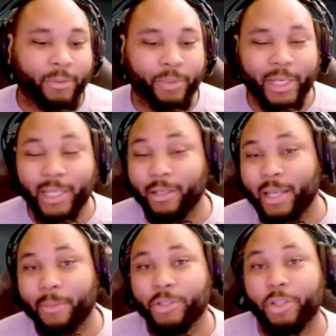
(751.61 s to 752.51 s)
We did
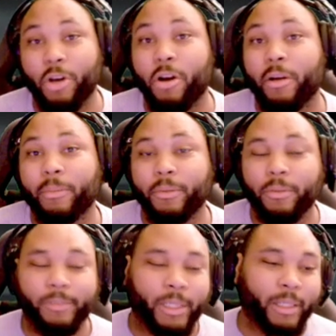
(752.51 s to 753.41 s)
damage the car in,
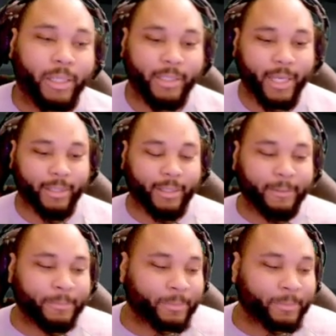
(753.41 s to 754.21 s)
uh, in testing.